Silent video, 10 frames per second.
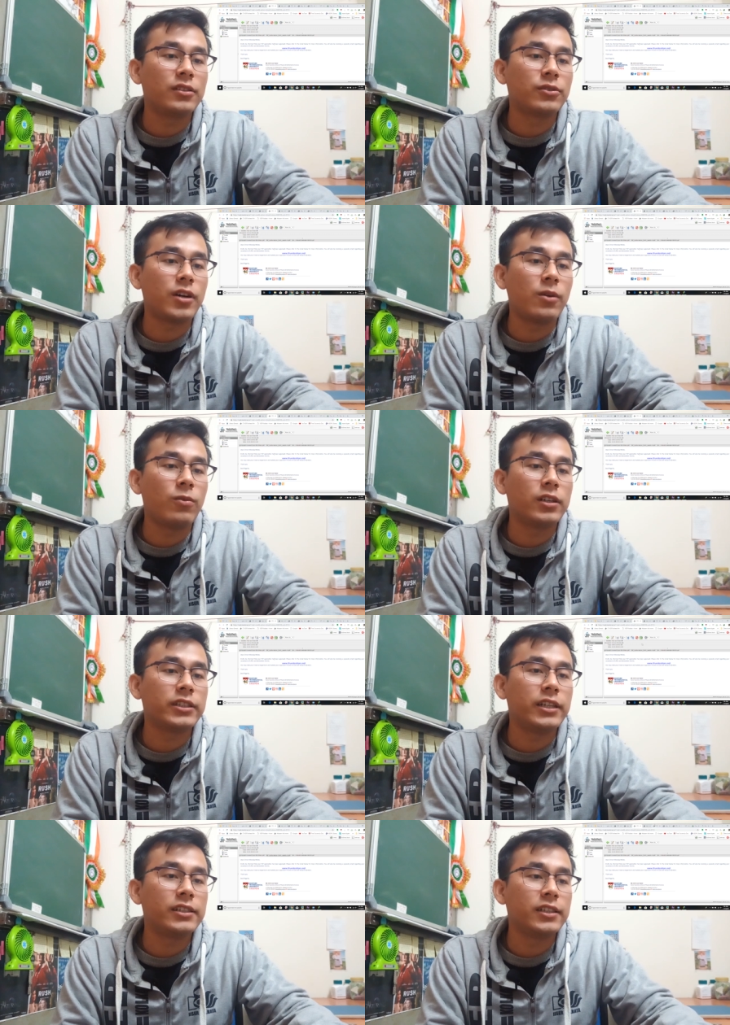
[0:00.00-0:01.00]
So I worked
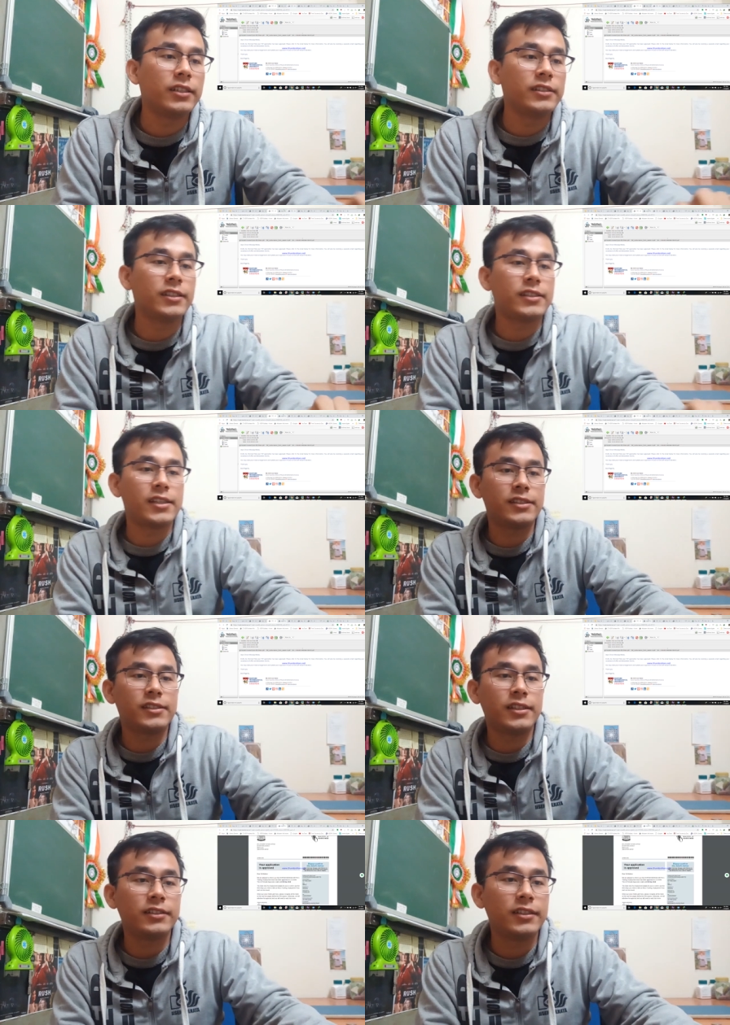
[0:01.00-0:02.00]
there as a research
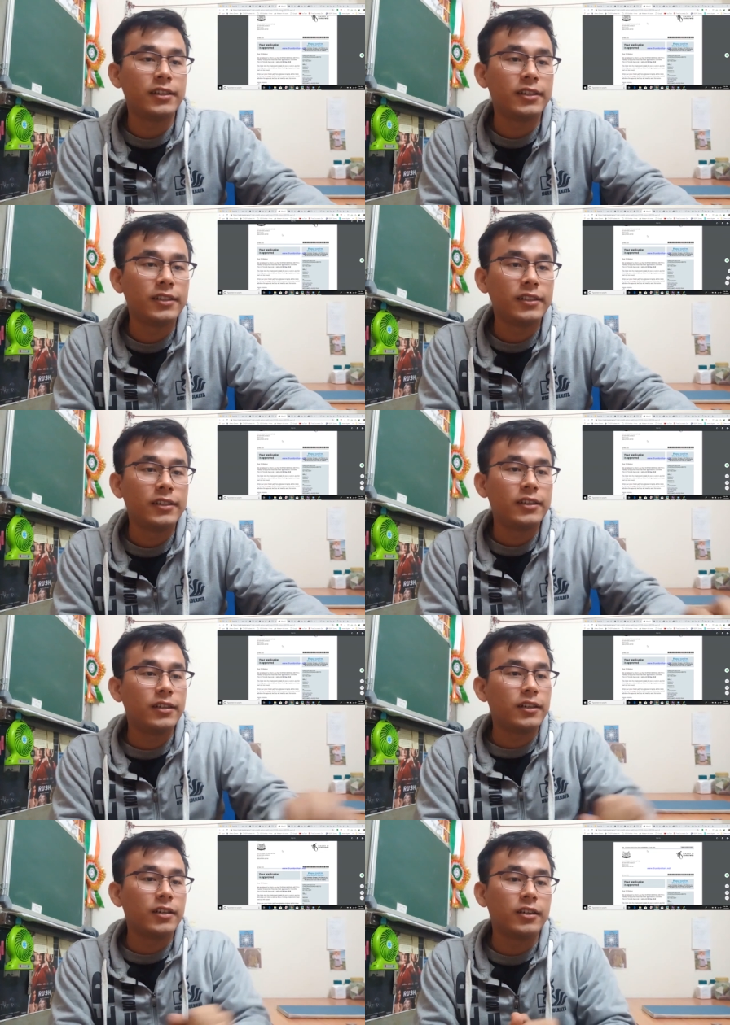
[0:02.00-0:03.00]
assistant.
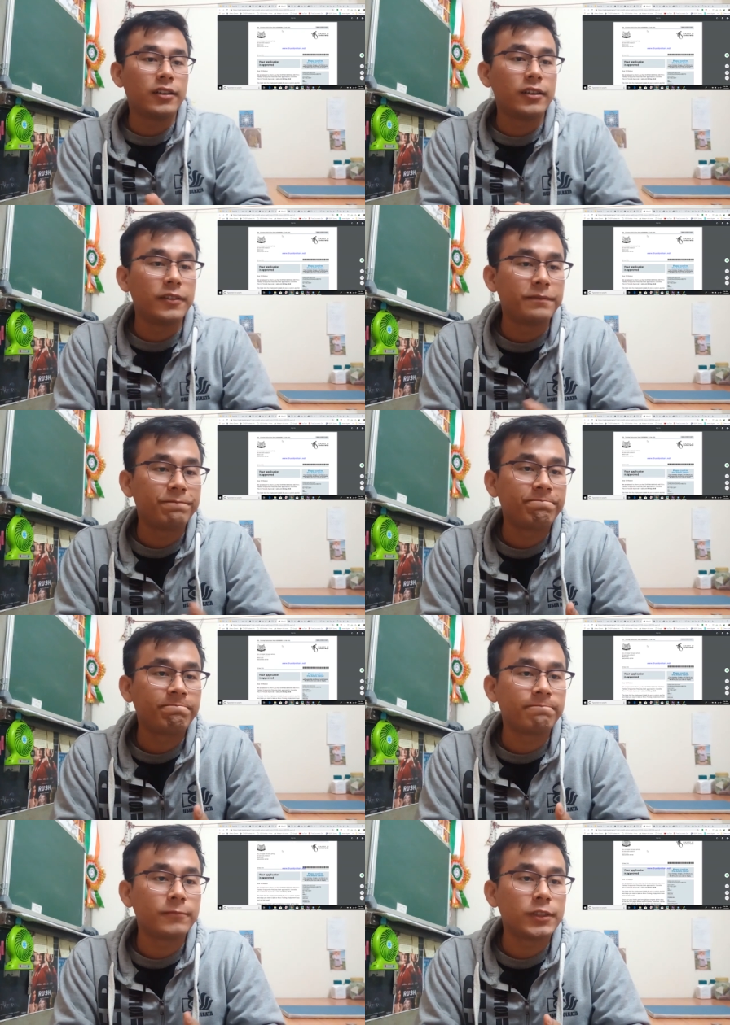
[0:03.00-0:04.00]

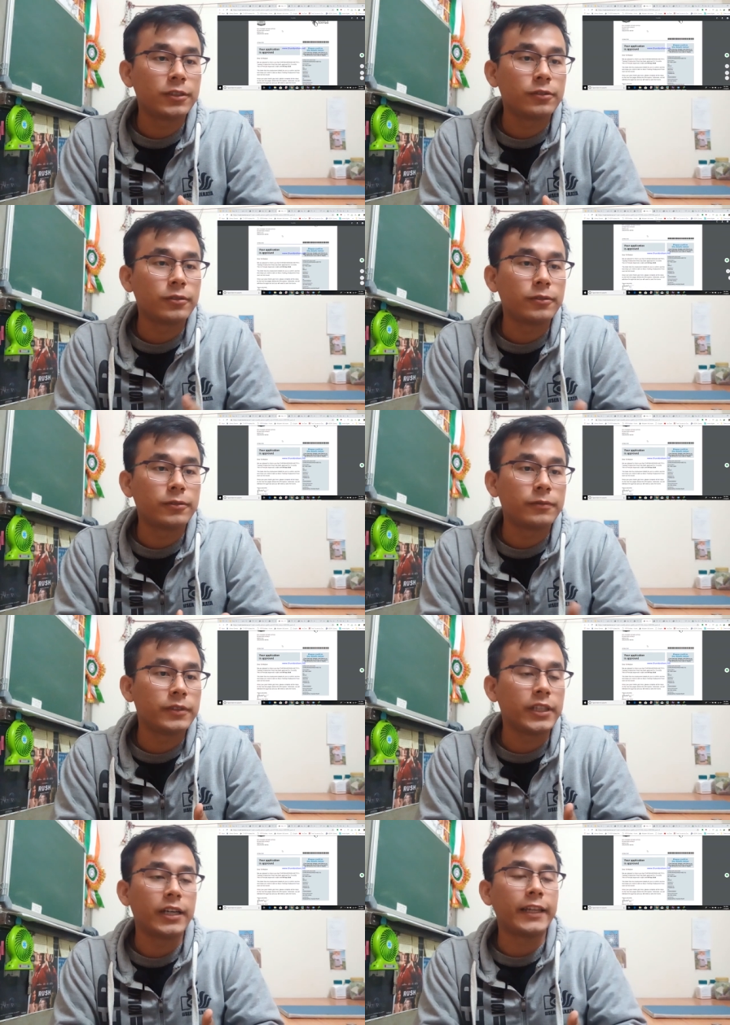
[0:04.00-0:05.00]
So
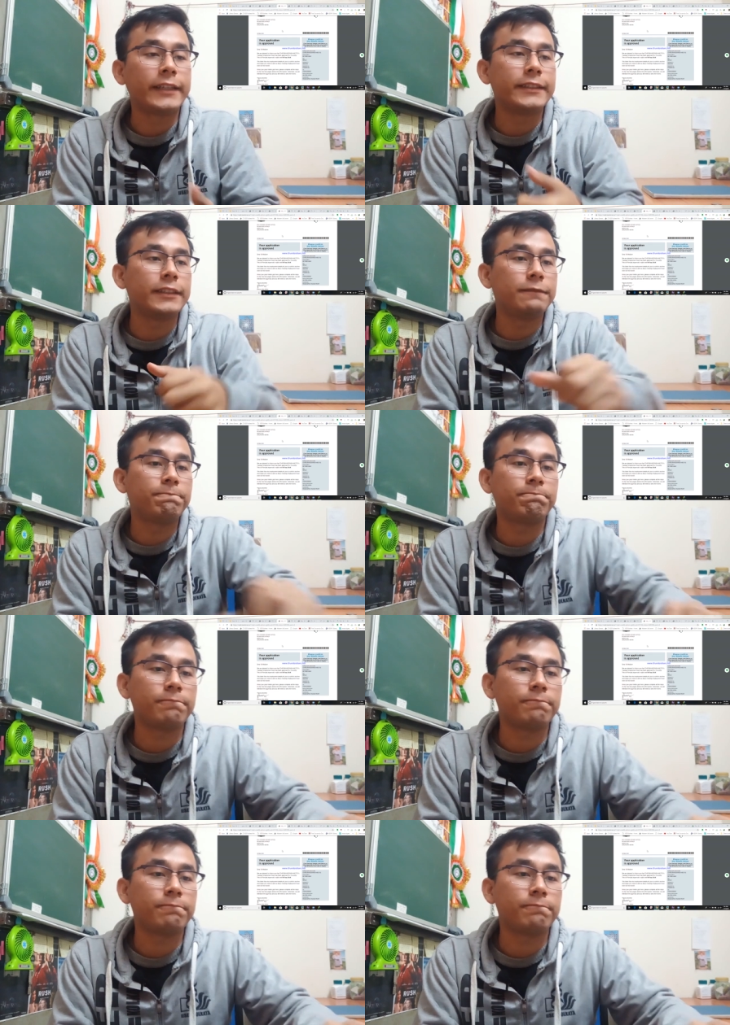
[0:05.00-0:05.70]
yeah, like that.